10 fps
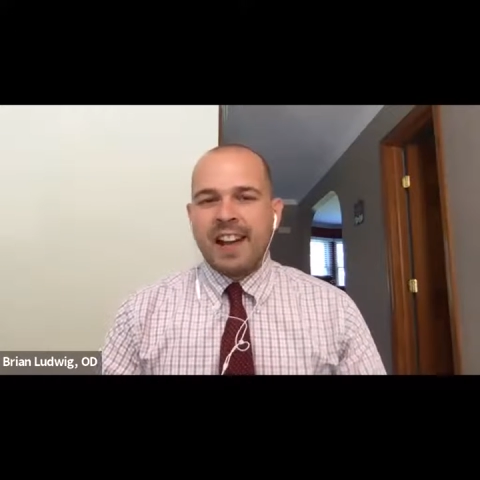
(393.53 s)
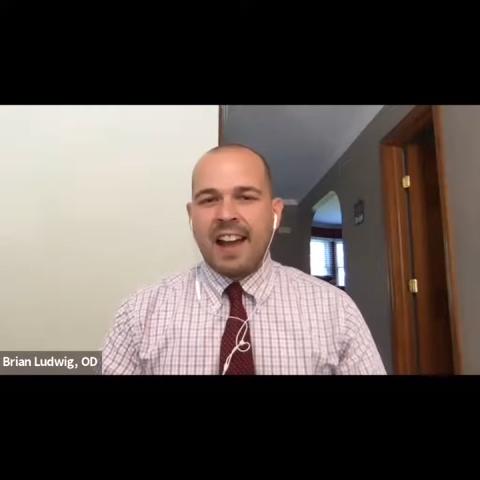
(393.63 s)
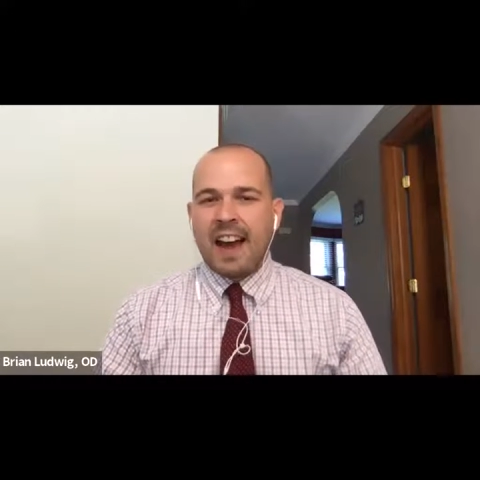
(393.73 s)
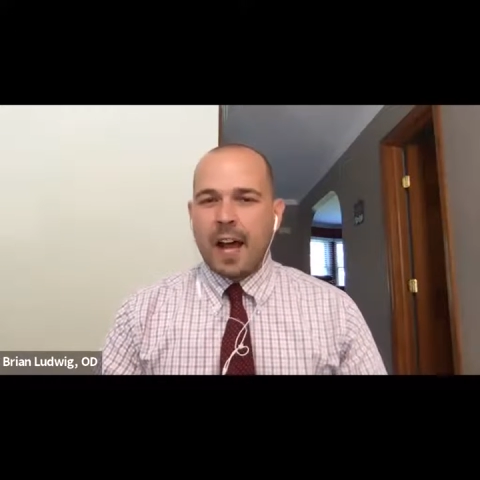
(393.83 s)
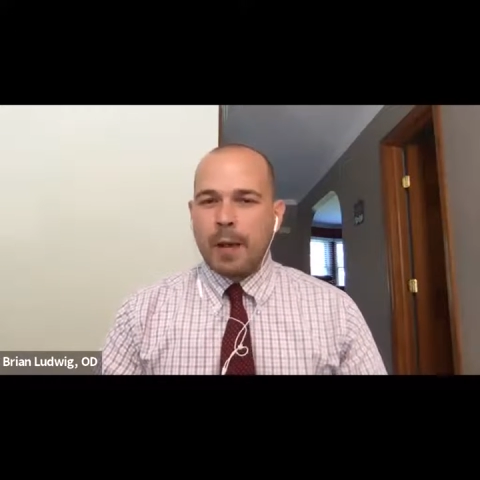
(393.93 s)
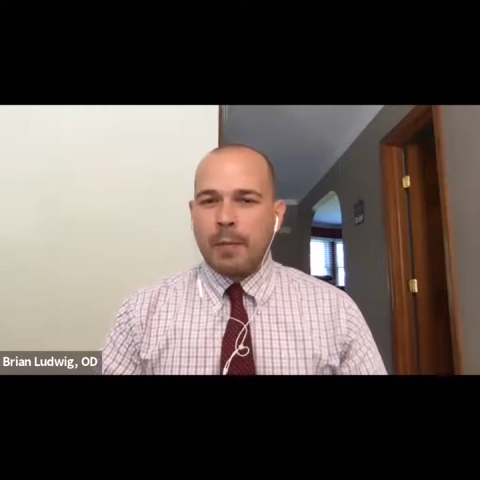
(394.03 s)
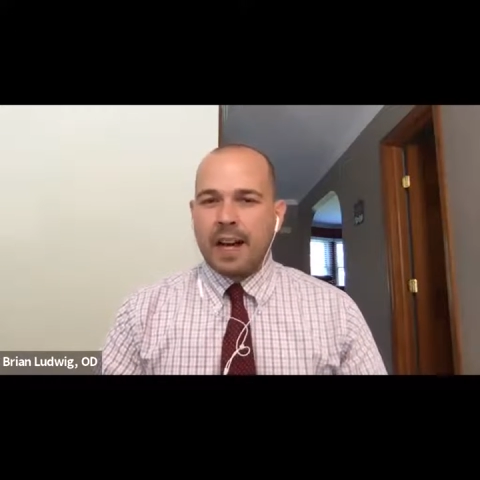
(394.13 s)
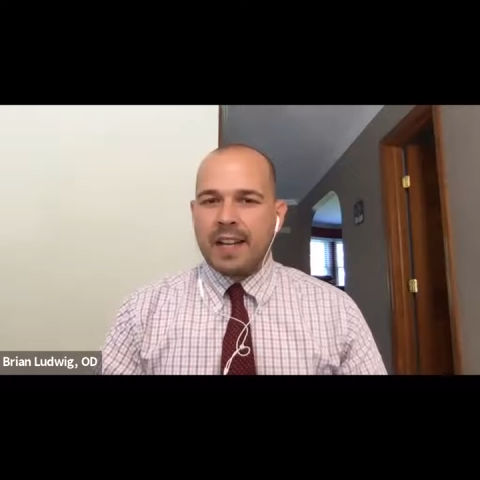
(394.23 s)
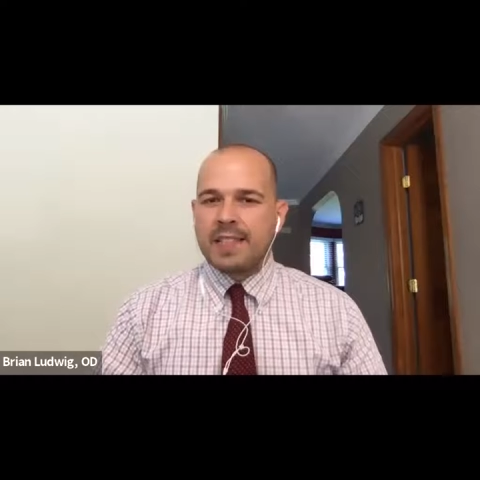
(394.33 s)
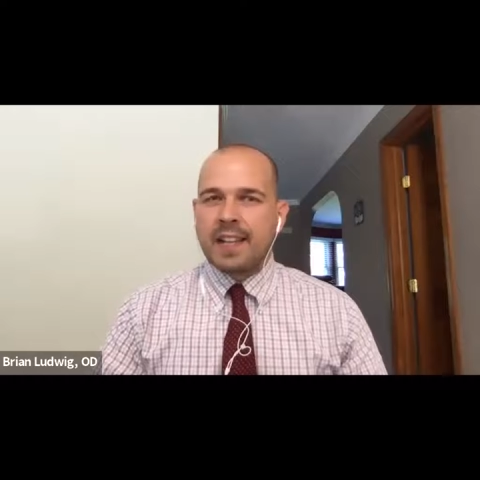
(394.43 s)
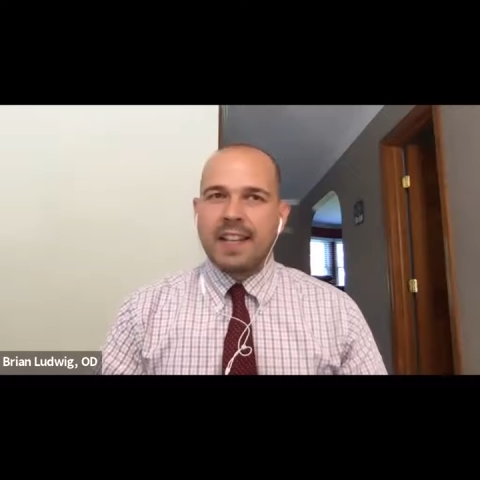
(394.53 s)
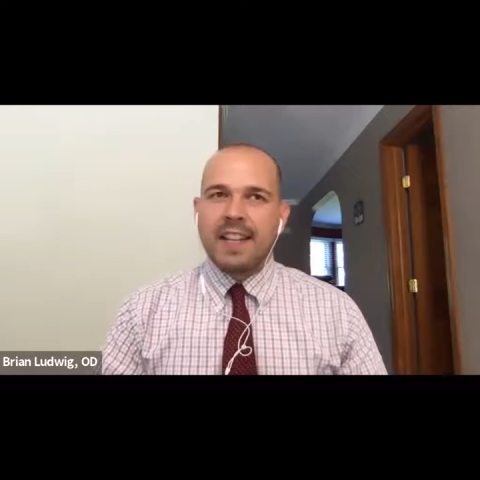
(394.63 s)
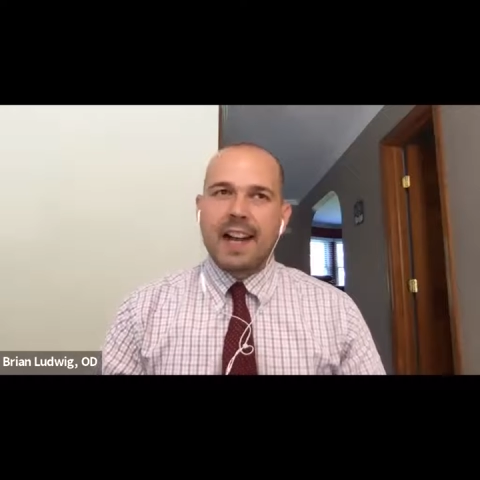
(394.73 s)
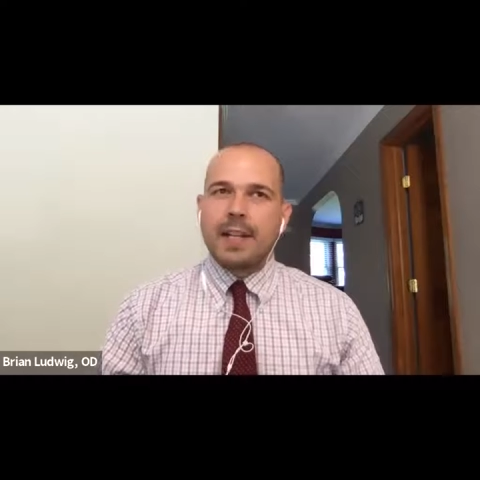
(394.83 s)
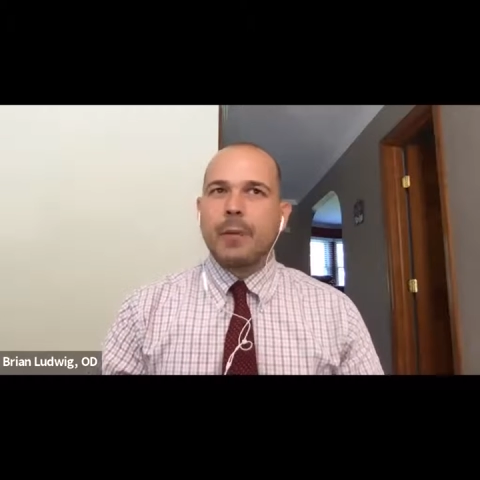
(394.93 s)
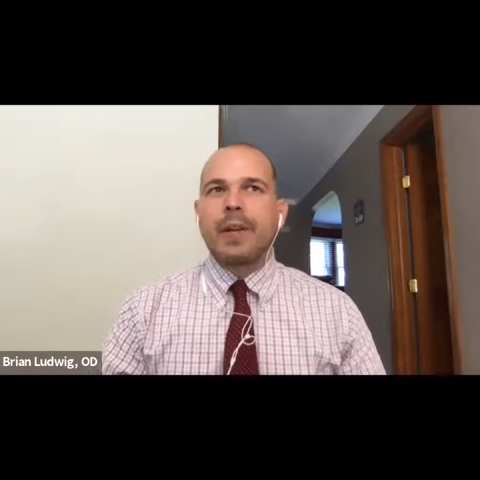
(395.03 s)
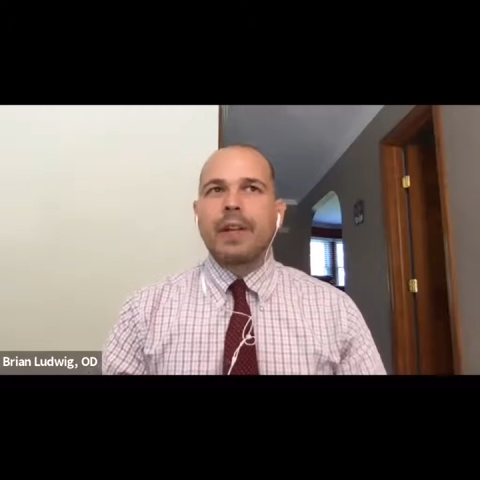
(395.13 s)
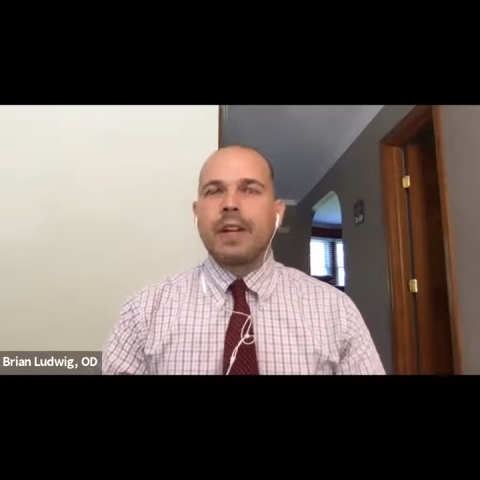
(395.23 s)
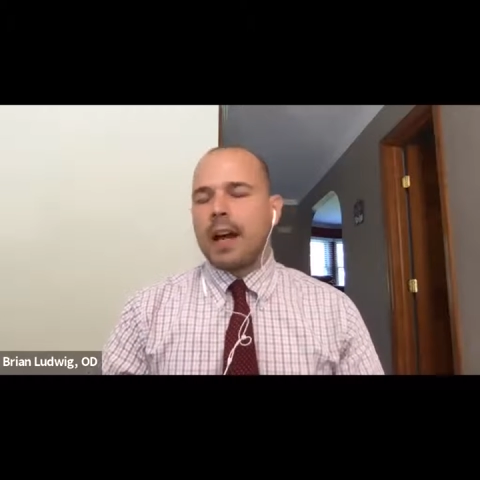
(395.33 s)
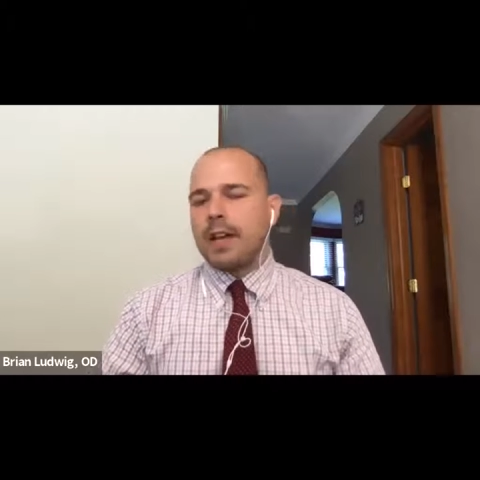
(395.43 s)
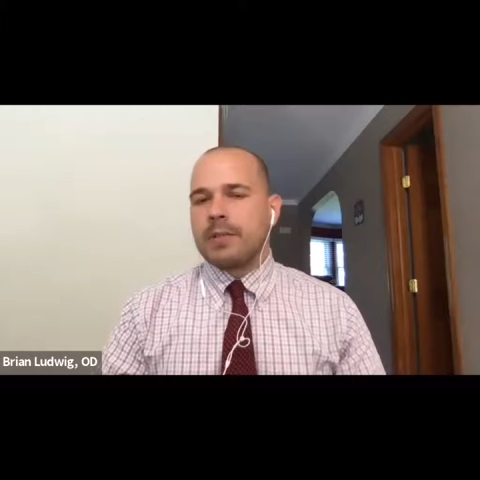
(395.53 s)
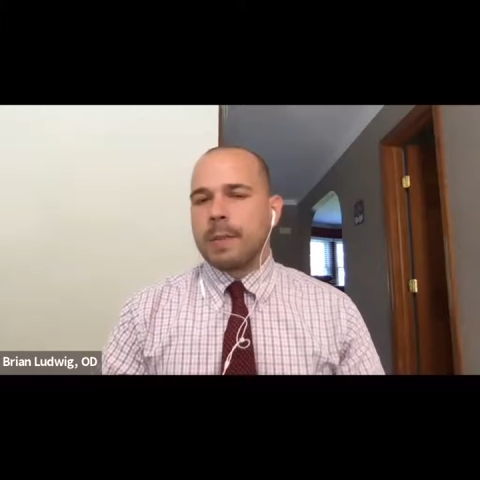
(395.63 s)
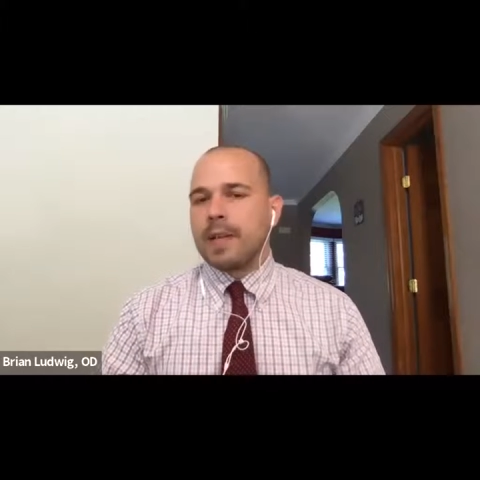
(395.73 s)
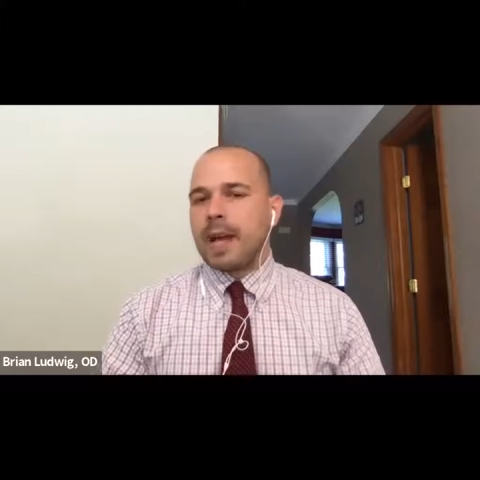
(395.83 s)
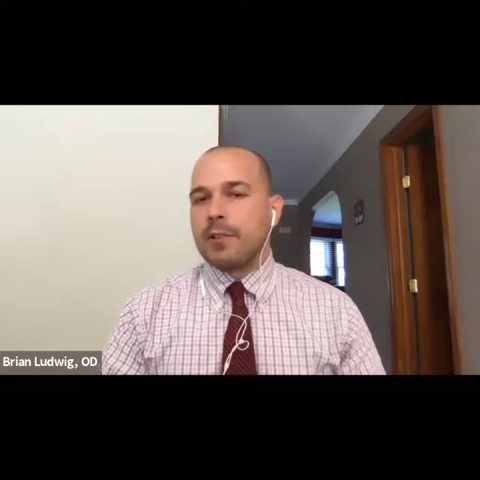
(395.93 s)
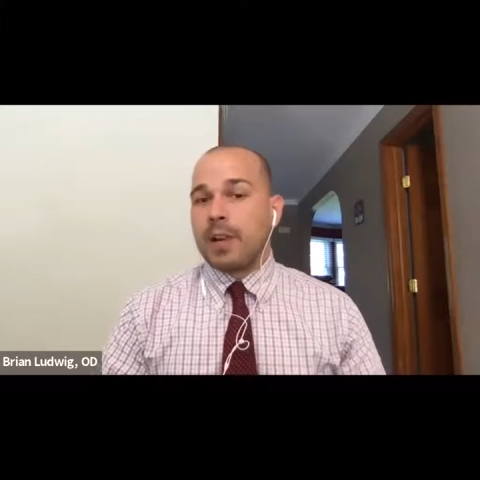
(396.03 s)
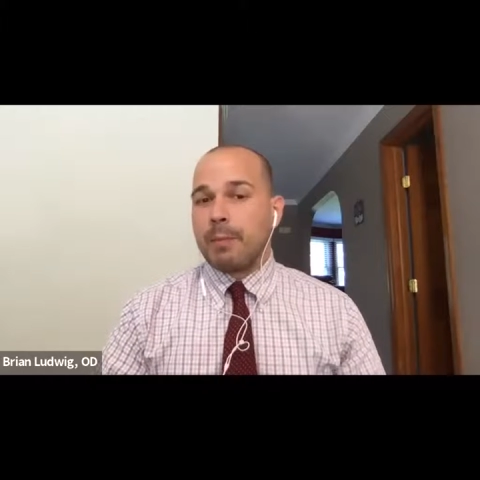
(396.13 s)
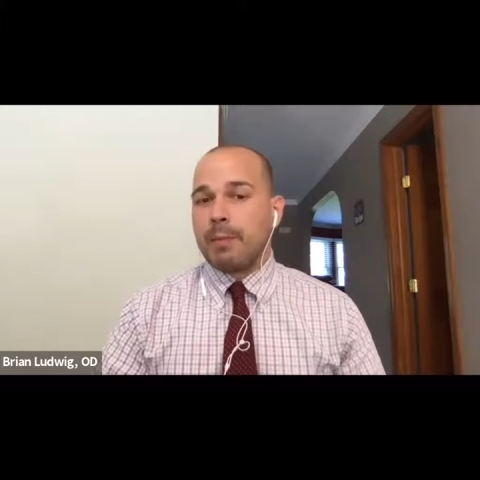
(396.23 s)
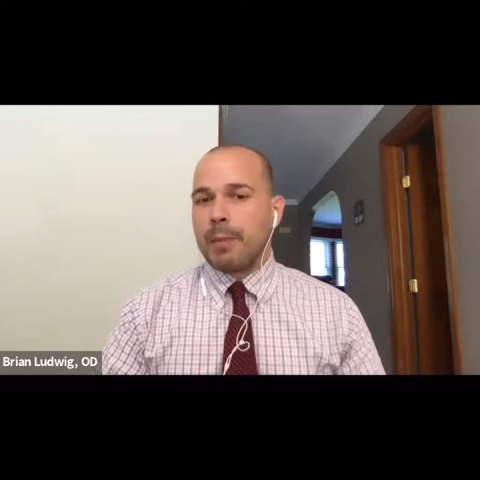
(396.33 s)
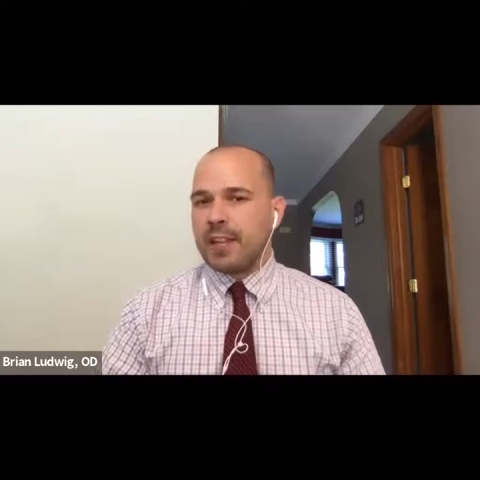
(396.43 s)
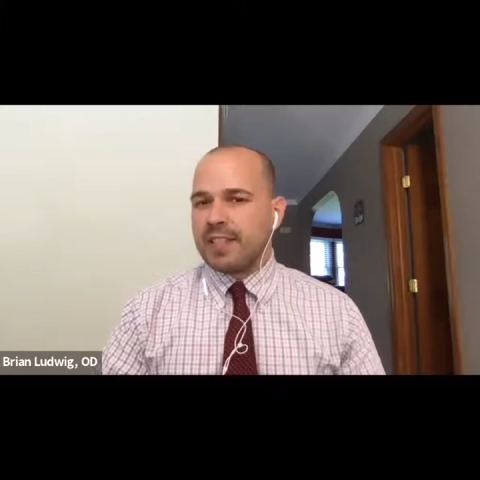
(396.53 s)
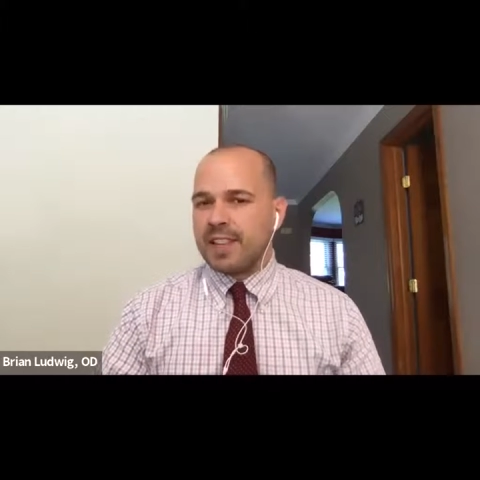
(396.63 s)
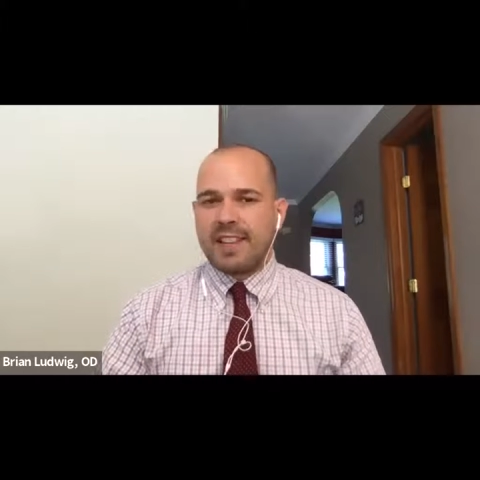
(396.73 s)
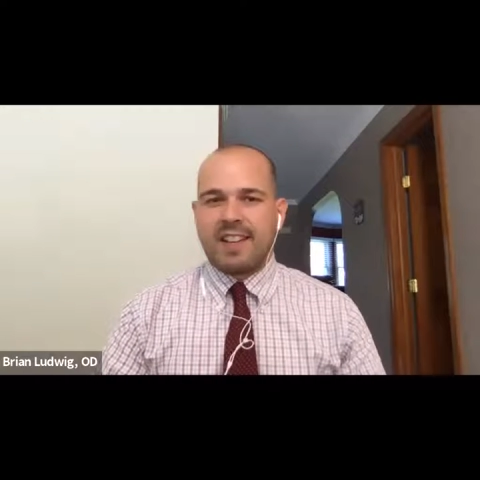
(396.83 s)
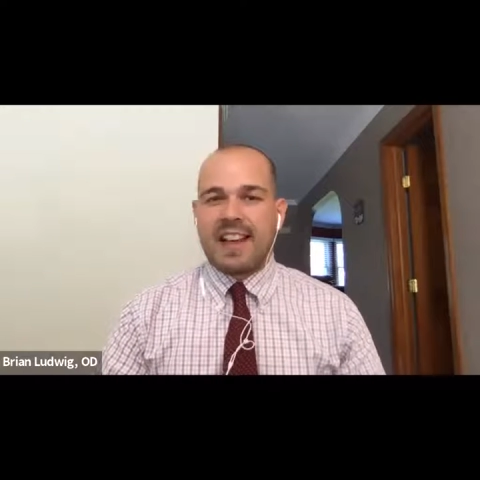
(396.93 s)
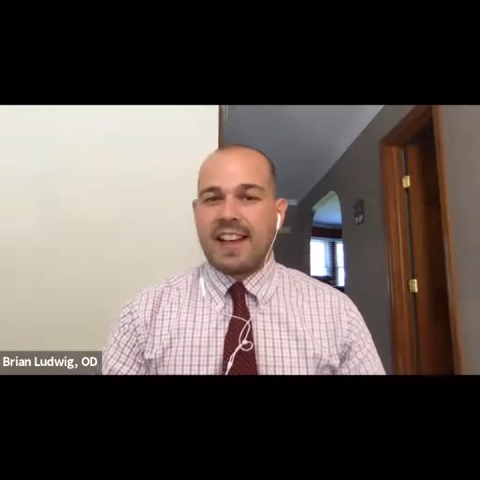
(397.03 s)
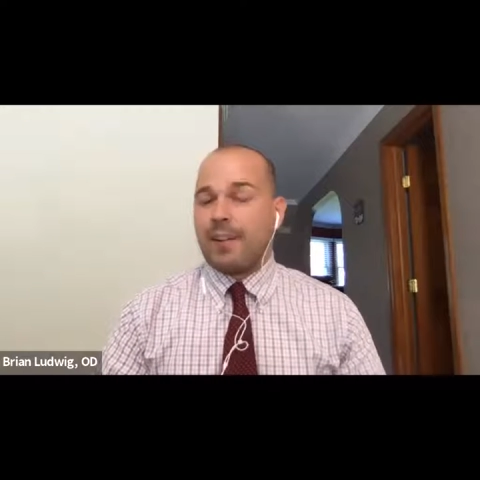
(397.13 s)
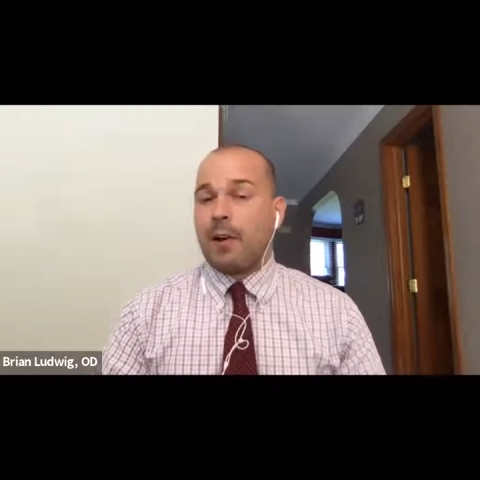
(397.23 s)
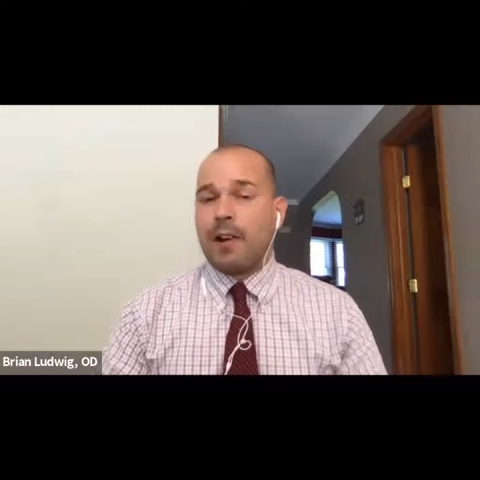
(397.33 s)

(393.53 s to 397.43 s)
I studied at New England College of Optometry up in Boston and had an